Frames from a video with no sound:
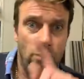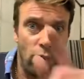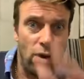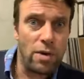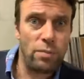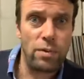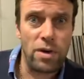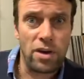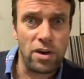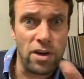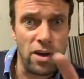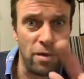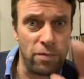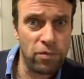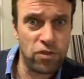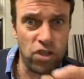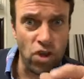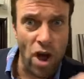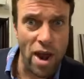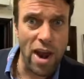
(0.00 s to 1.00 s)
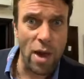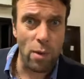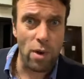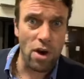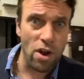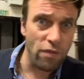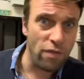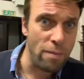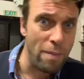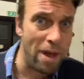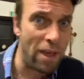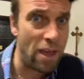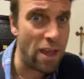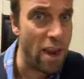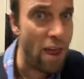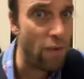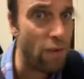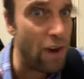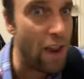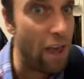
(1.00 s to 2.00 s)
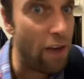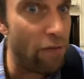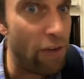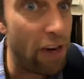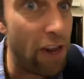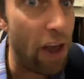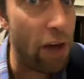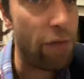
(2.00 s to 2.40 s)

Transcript: We're, we're going to sign that one off and make another letter video